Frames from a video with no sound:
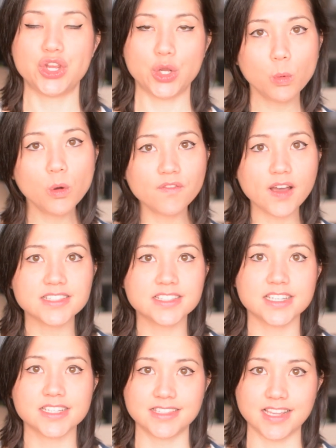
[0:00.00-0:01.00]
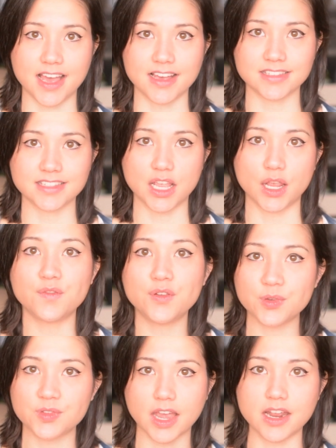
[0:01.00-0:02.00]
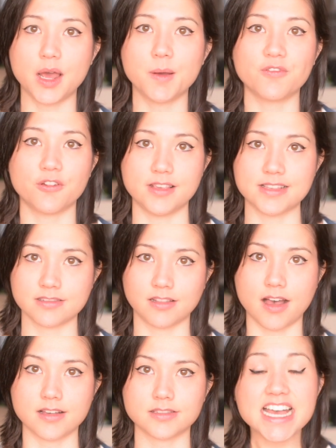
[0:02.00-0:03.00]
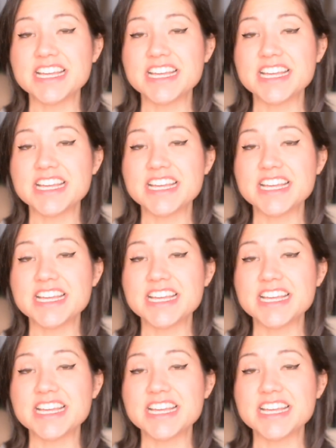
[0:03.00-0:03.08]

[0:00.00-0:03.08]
You will find success if you sign up for this class.